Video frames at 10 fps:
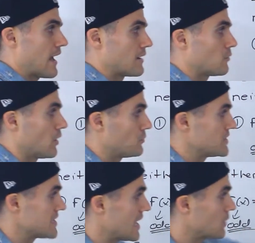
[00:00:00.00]
That when
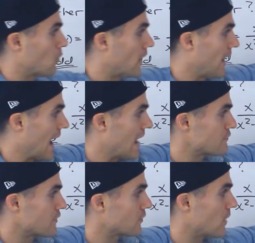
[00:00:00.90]
we take one
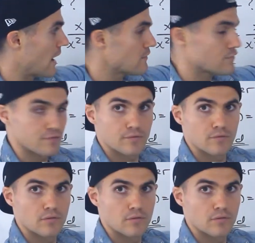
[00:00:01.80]
half of the graph